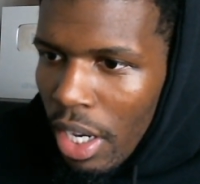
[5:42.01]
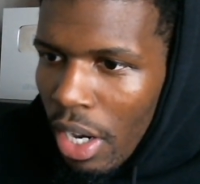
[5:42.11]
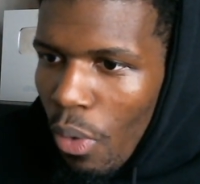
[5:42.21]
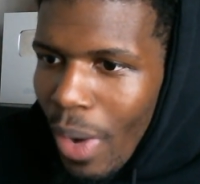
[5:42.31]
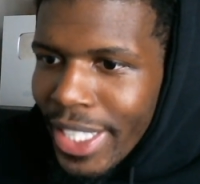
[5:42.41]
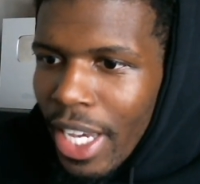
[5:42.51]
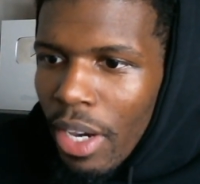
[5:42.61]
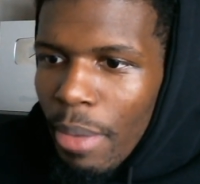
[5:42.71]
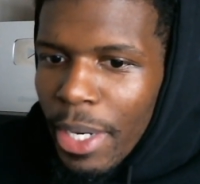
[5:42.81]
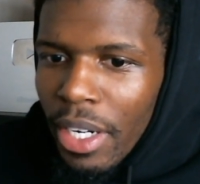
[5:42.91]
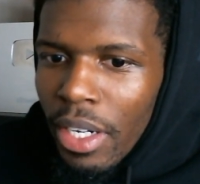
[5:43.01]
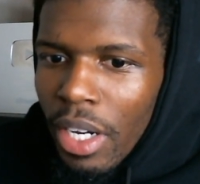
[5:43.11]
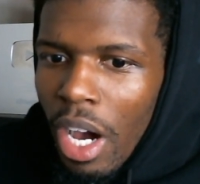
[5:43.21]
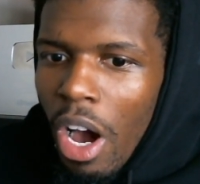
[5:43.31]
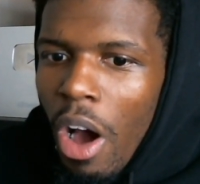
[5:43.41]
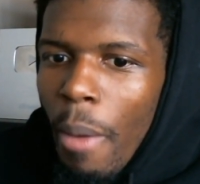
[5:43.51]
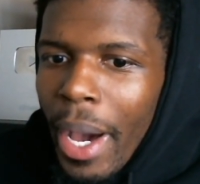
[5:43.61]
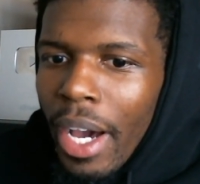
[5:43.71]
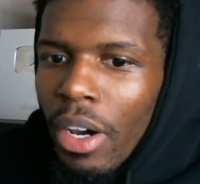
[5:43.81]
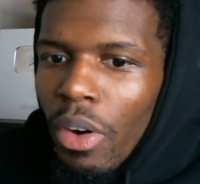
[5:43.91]
Watch out. Come here. Oh,
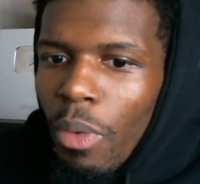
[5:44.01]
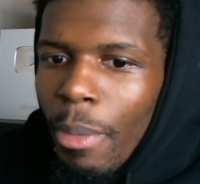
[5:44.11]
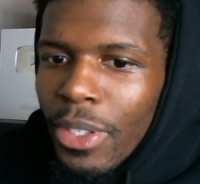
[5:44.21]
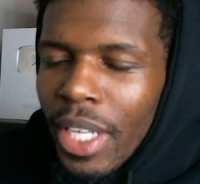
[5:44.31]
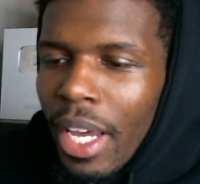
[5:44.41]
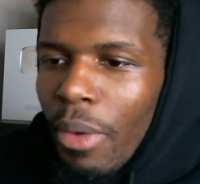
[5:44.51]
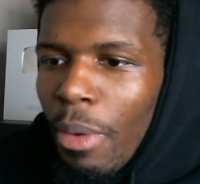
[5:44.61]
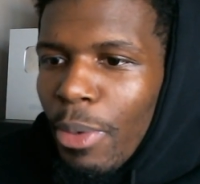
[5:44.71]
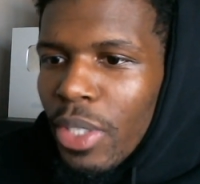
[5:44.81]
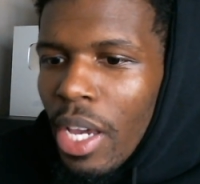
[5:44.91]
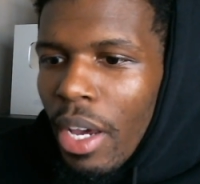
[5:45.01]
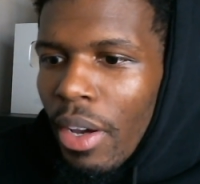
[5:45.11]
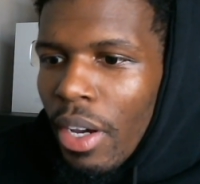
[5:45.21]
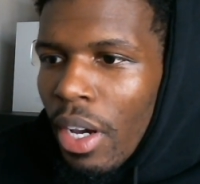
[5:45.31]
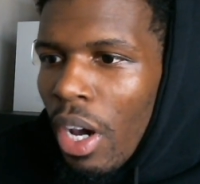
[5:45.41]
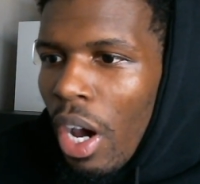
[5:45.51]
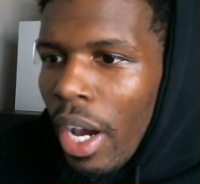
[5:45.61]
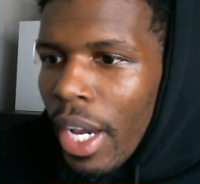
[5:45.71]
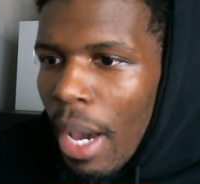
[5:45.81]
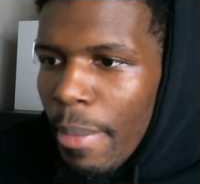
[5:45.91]
my. One more time. One more time.
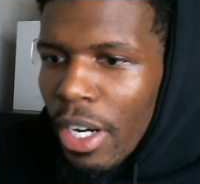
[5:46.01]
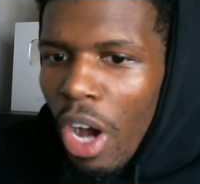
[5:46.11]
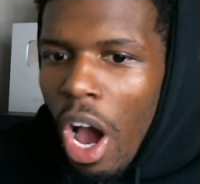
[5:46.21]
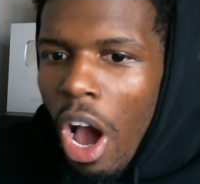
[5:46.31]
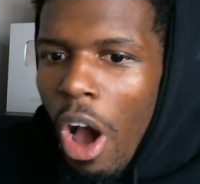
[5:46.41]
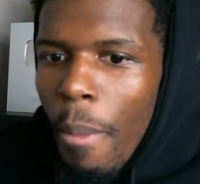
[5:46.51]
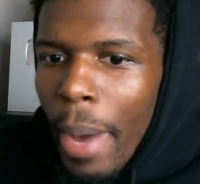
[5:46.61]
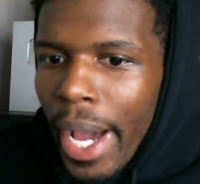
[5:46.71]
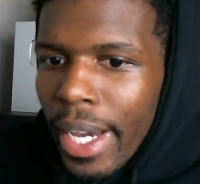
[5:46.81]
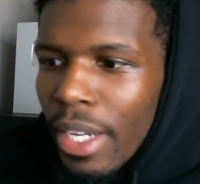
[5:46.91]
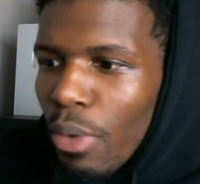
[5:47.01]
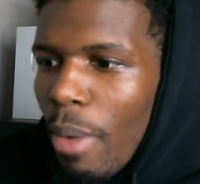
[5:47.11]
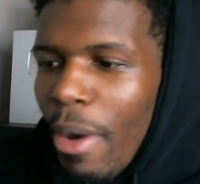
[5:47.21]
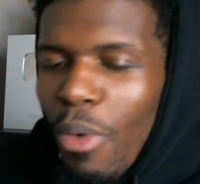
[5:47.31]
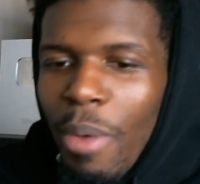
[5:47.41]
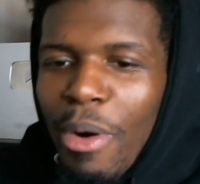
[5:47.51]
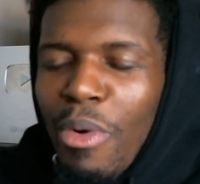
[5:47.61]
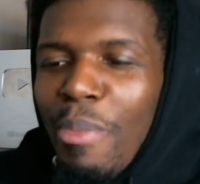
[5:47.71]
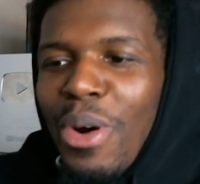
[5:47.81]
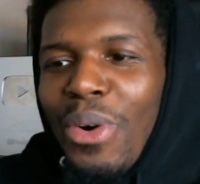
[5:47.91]
Come here. Oh, my God. One more. One more.
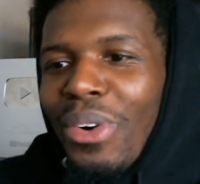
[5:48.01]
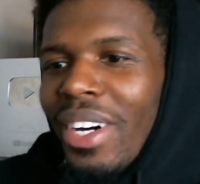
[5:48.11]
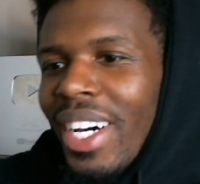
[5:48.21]
One more.